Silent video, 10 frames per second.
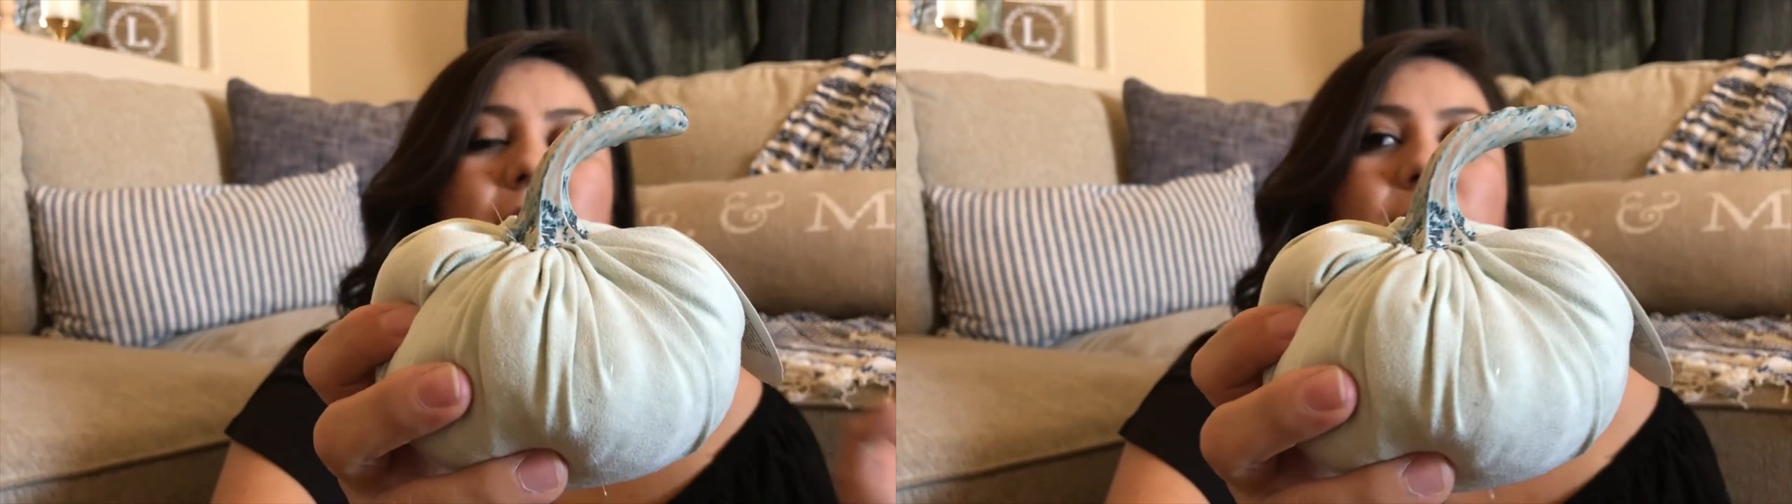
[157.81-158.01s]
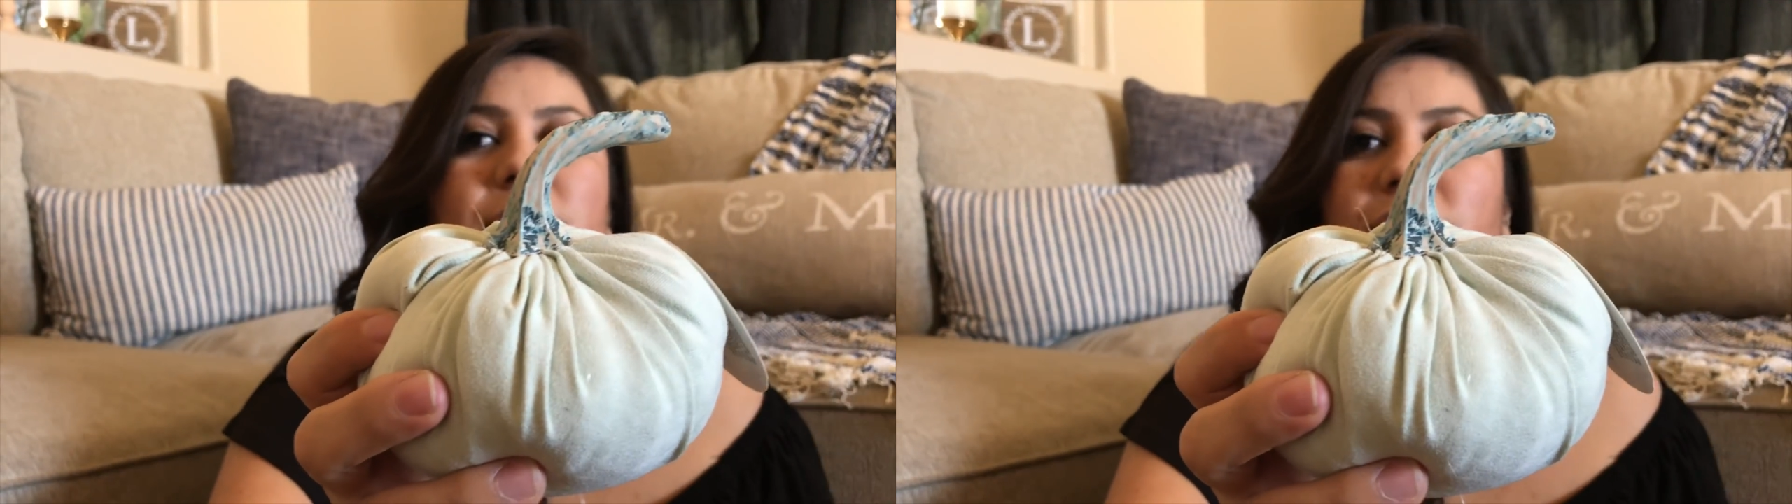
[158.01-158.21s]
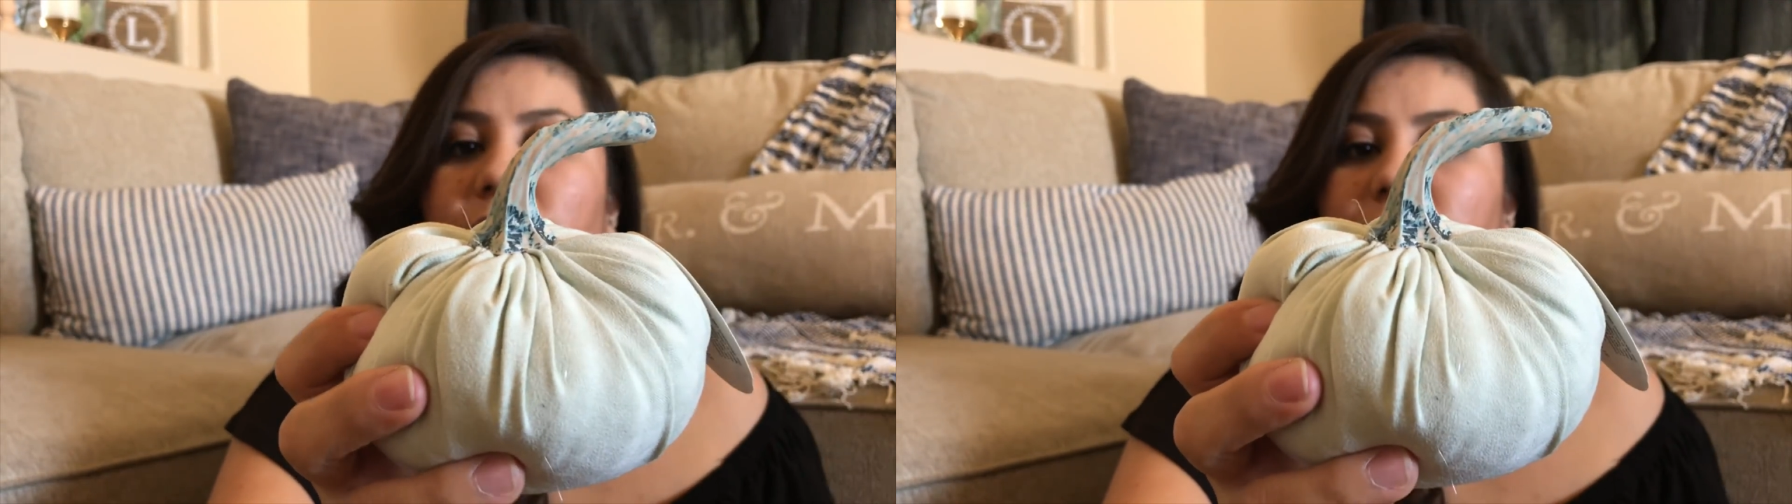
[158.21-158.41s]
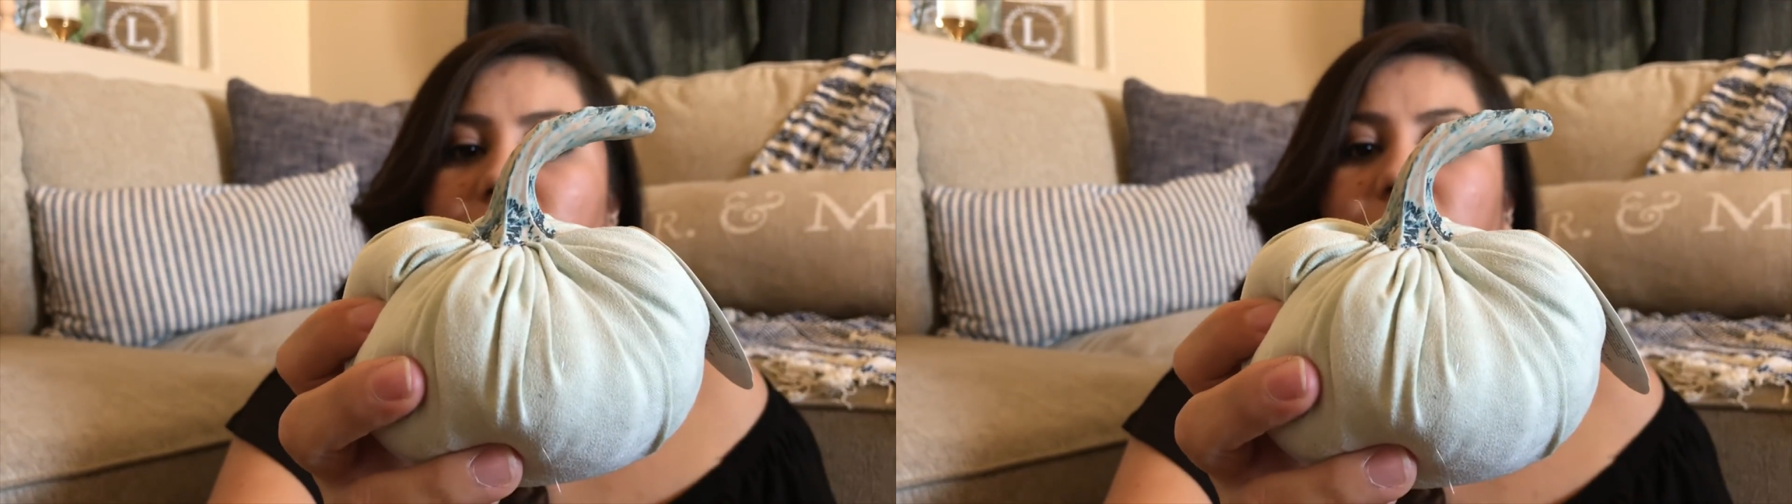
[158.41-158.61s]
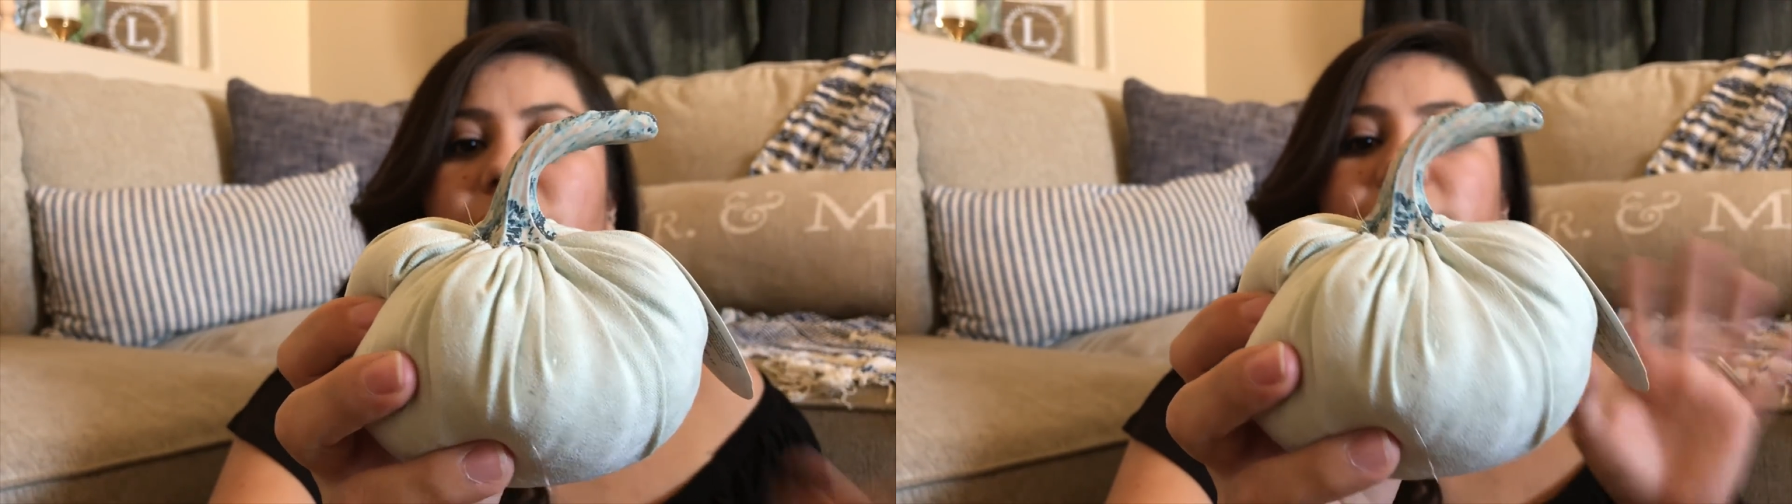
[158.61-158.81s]
I'm still gonna
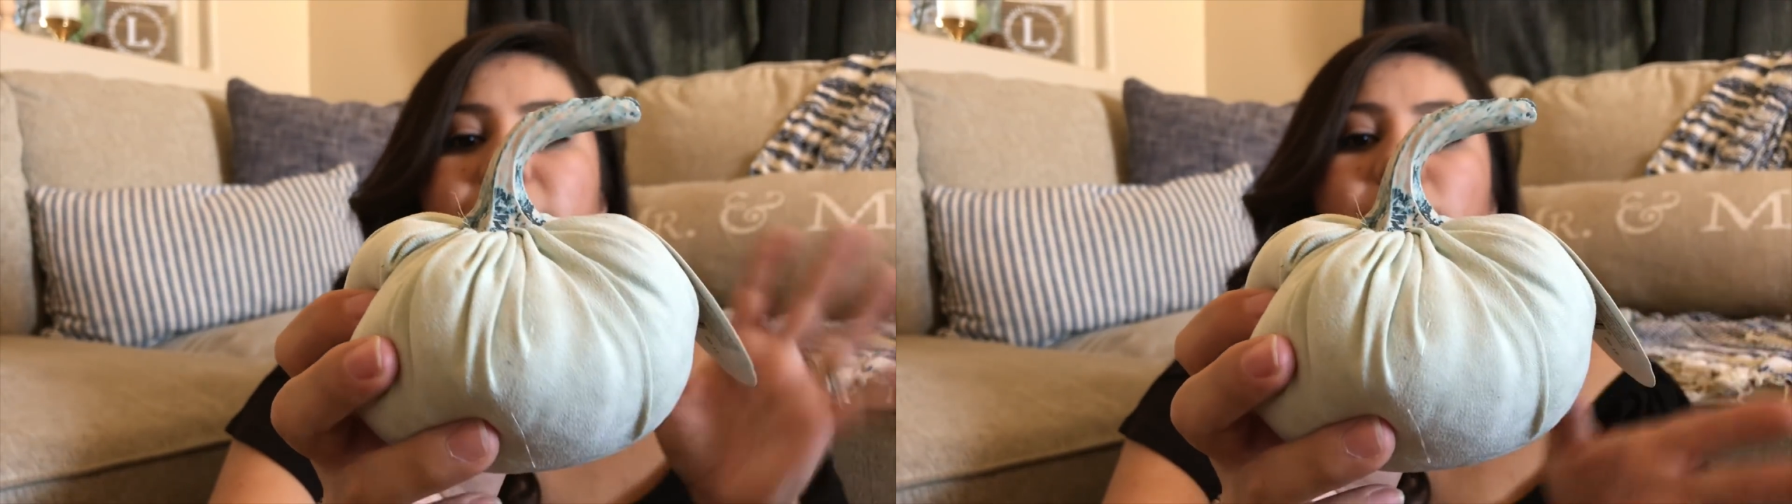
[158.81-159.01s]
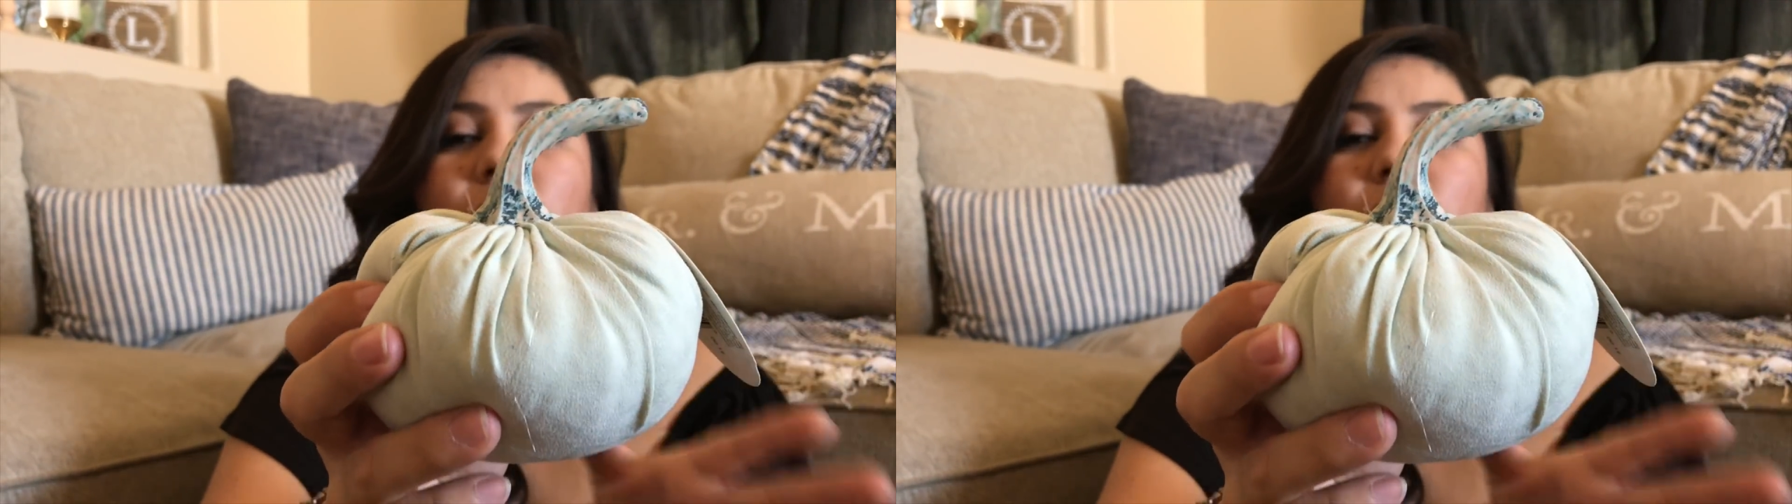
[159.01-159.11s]
use them.